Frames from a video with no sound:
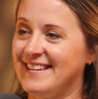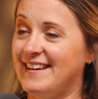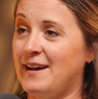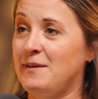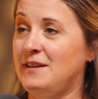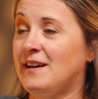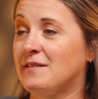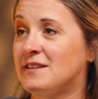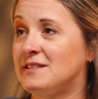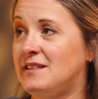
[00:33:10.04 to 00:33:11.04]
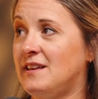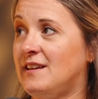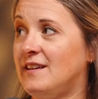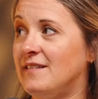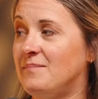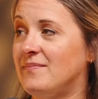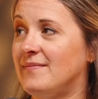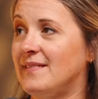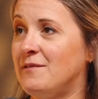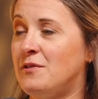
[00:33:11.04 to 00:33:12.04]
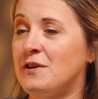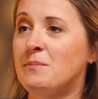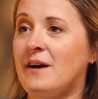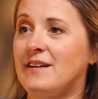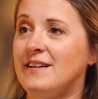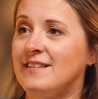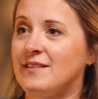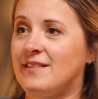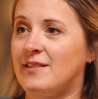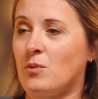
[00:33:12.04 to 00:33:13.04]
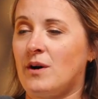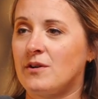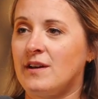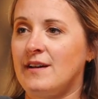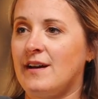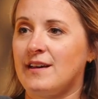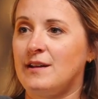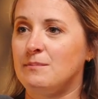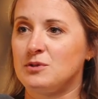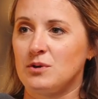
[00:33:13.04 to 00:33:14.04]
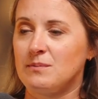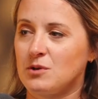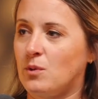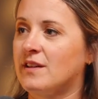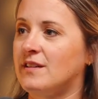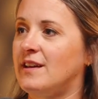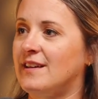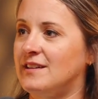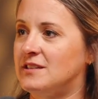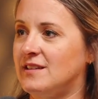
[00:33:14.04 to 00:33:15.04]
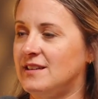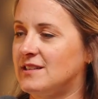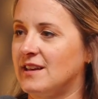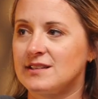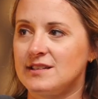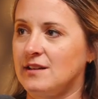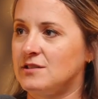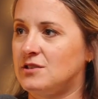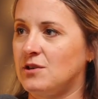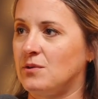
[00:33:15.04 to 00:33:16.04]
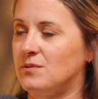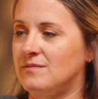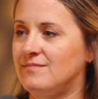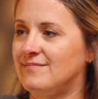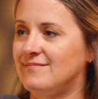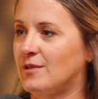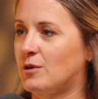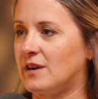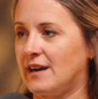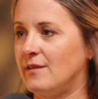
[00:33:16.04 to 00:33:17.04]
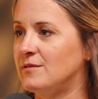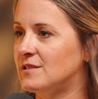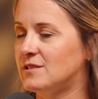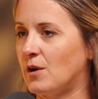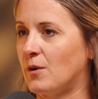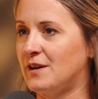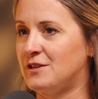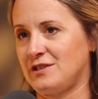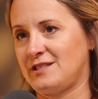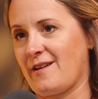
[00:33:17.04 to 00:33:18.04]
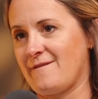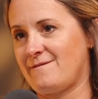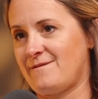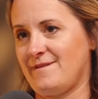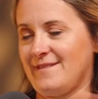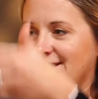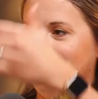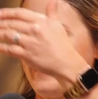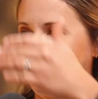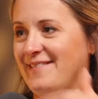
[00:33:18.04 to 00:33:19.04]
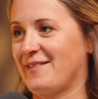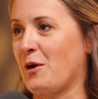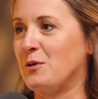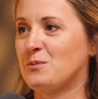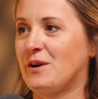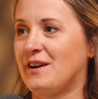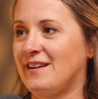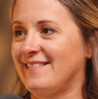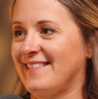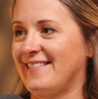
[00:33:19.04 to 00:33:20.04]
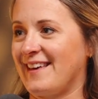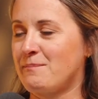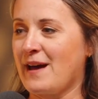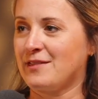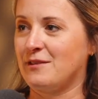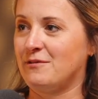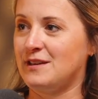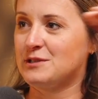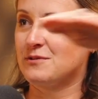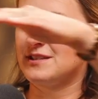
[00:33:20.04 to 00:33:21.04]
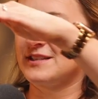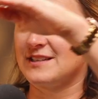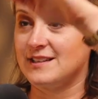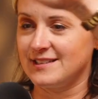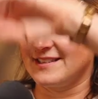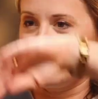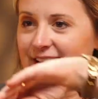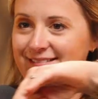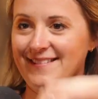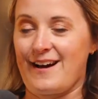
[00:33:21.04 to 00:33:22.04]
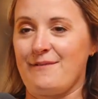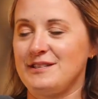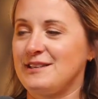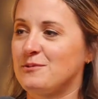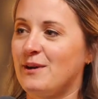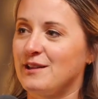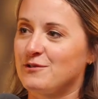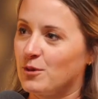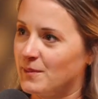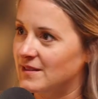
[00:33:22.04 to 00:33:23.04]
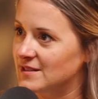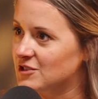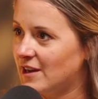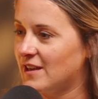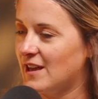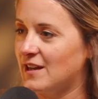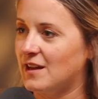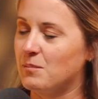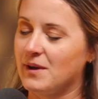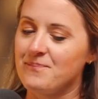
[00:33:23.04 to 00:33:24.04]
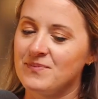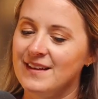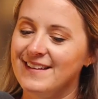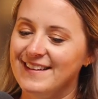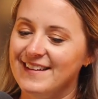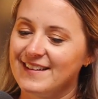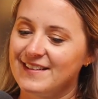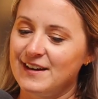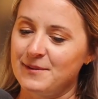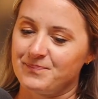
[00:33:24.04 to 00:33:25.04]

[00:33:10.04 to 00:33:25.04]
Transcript: I mean, yeah, because if you think about it, the water cannot get absorbed quickly into these like sandstone grounds. So it just goes where like path of least resistance. And then obviously that's why it's forming this giant canyon. But yeah.